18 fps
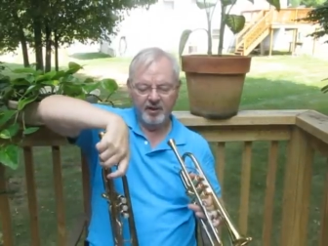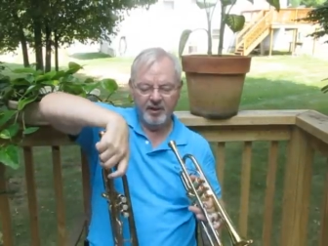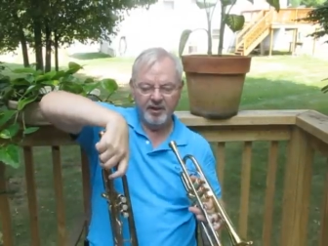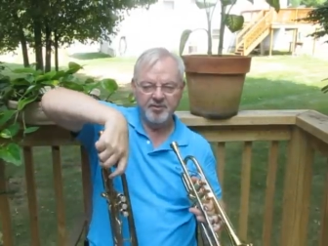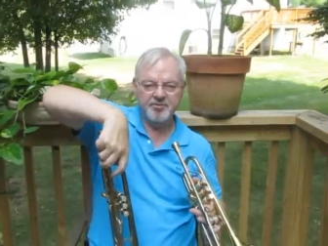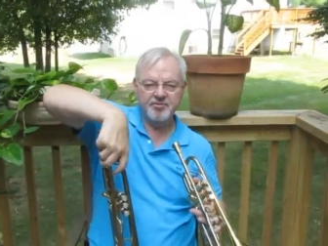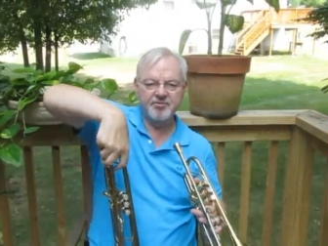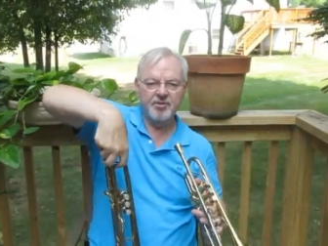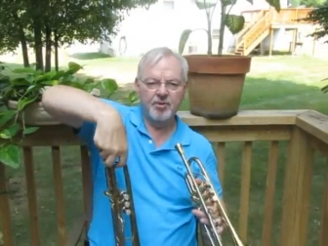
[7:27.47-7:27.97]

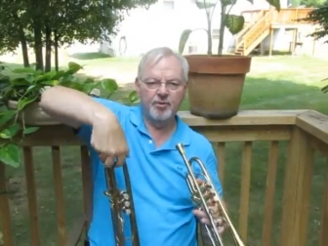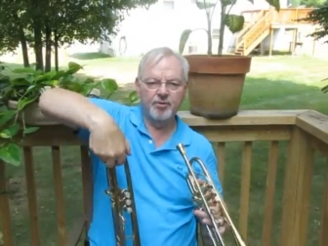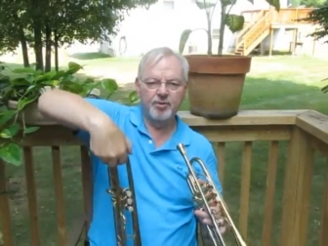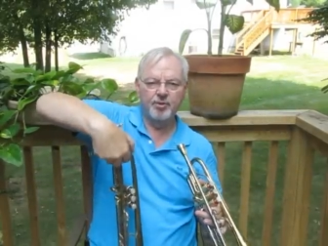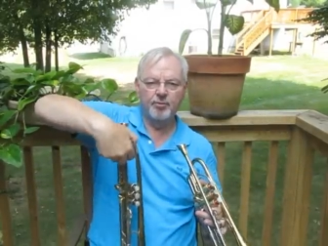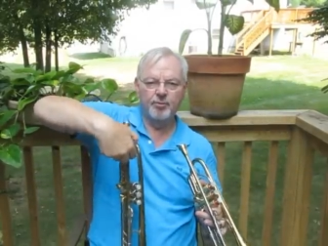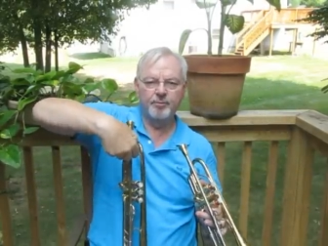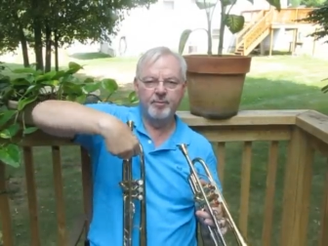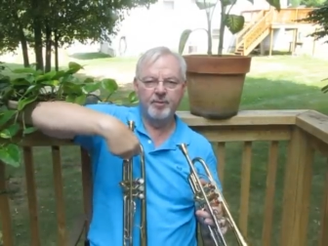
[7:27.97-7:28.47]
And so
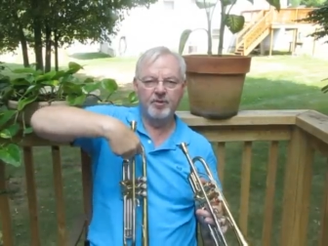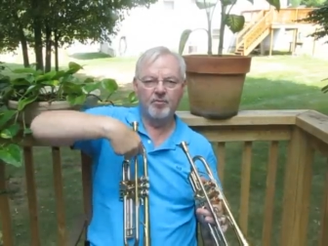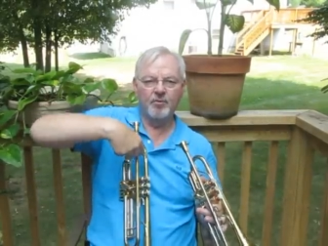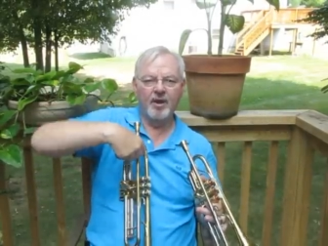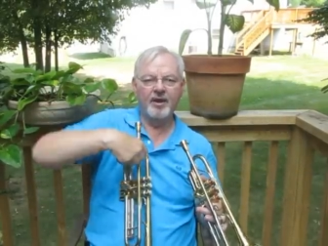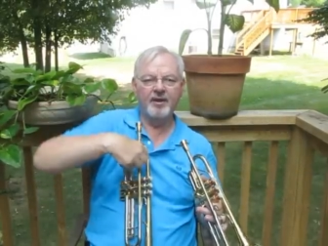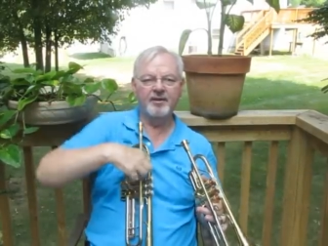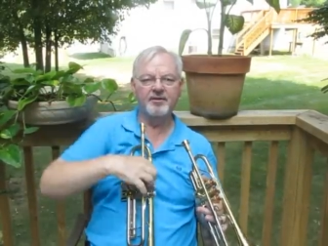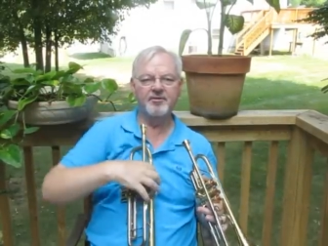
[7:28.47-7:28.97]
you would be
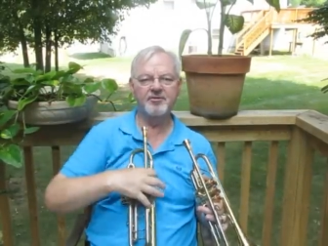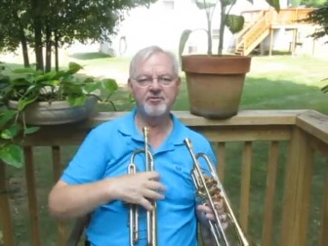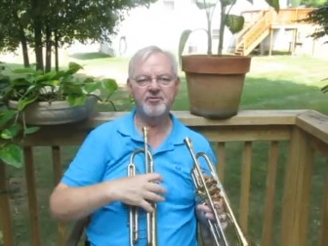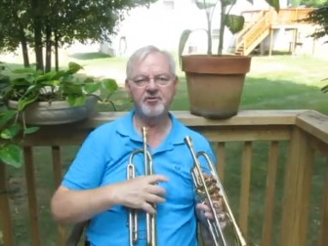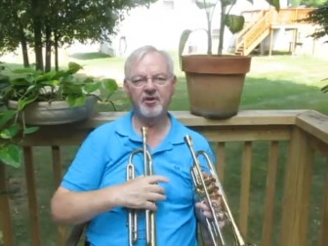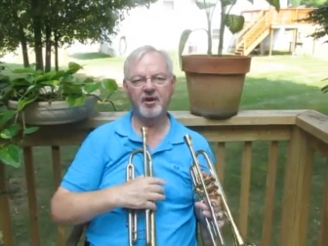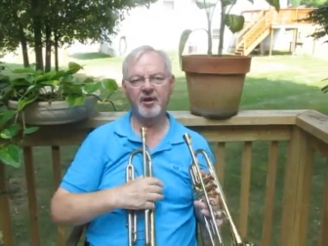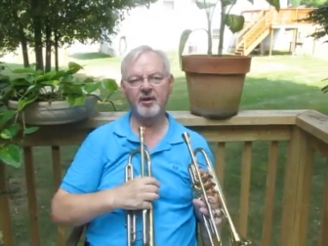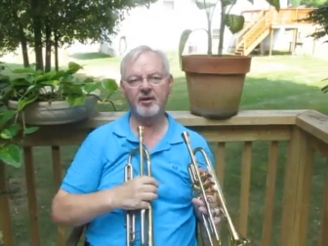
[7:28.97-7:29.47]
right in
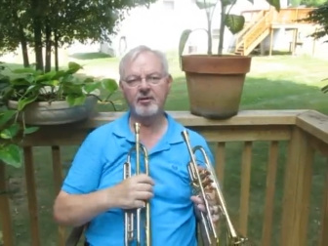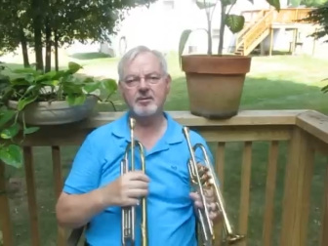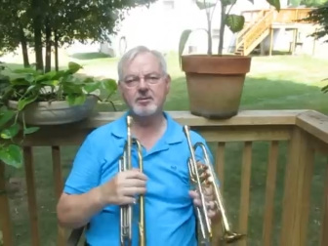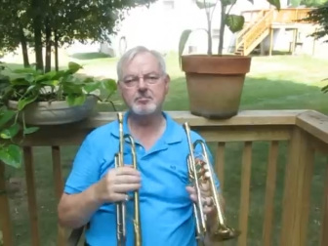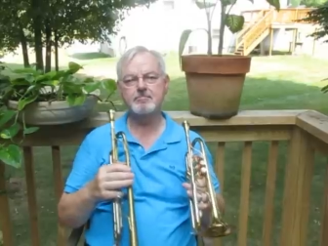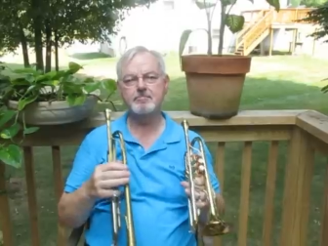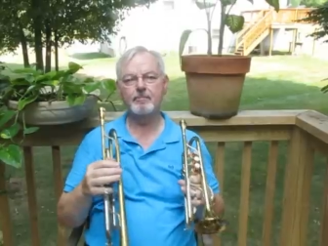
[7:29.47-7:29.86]
saying